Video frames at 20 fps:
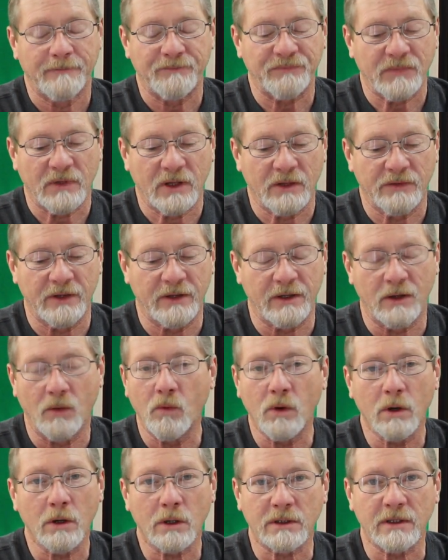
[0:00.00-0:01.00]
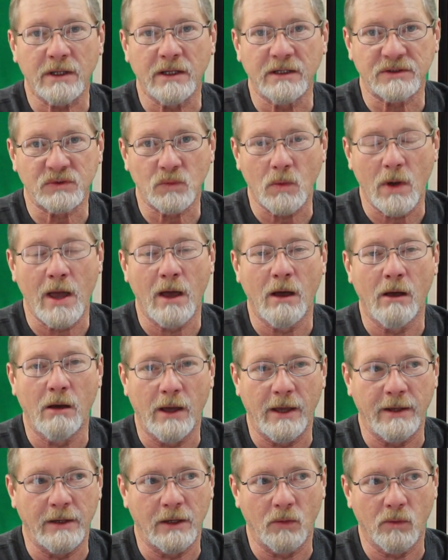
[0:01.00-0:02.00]
that it worked as well
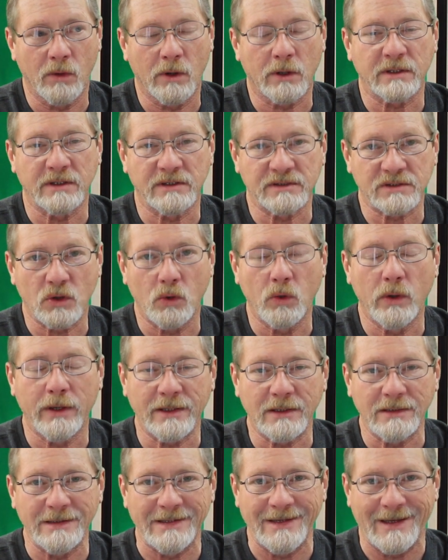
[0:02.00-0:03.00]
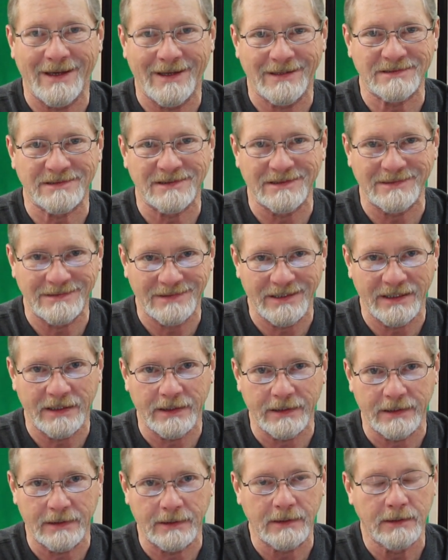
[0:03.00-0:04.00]
and it worked as quickly as it
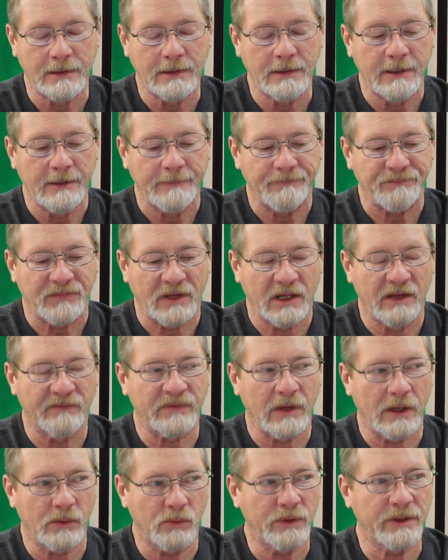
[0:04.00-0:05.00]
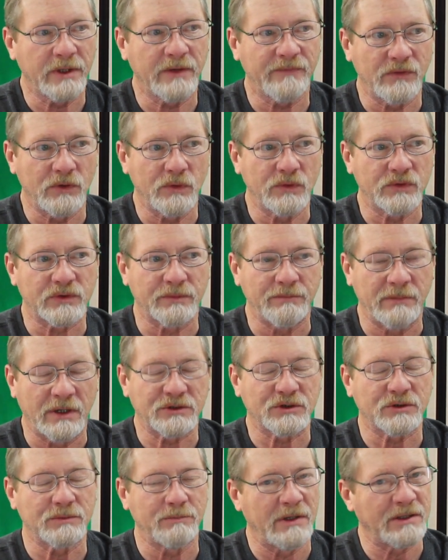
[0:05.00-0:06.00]
did. If I would have used
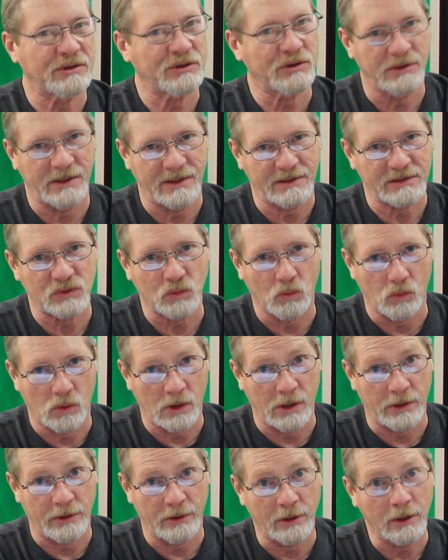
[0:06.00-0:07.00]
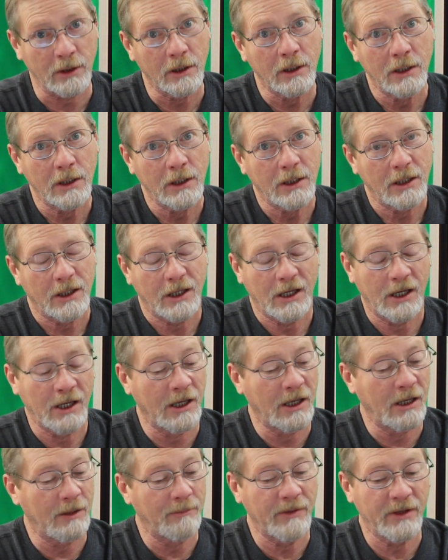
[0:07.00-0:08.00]
much, much less water,
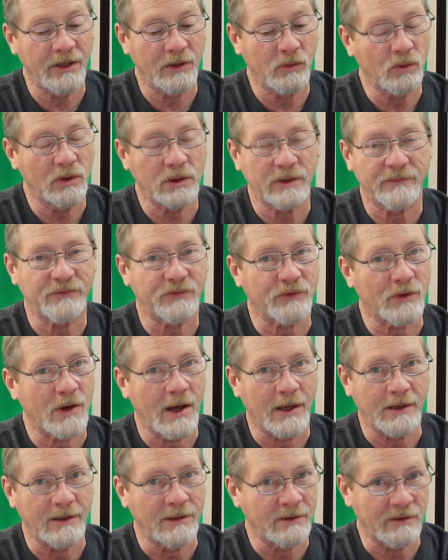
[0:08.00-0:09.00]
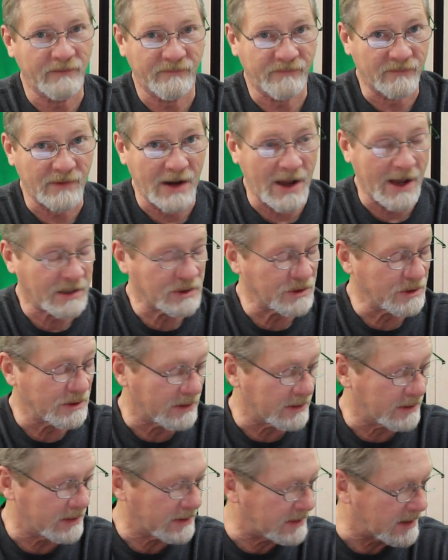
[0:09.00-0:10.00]
it would have dried in a fraction
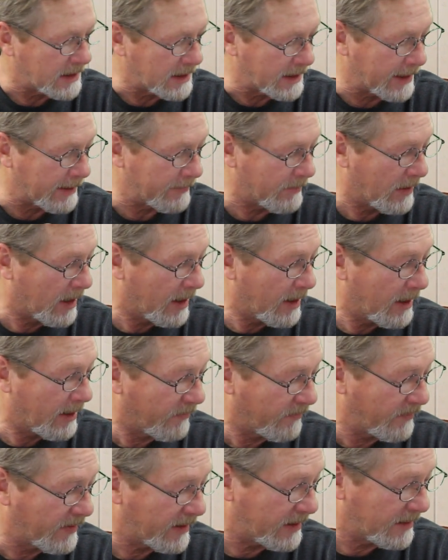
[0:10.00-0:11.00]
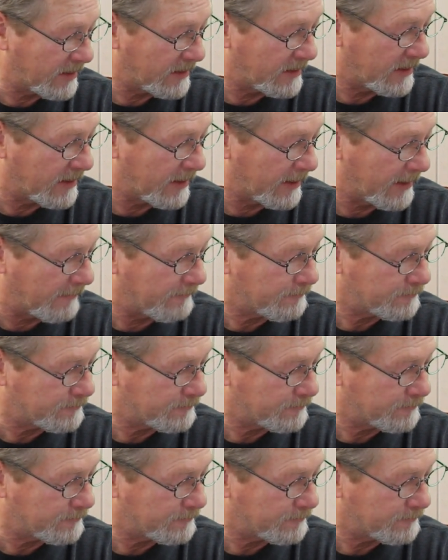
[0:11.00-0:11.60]
of the time that it did.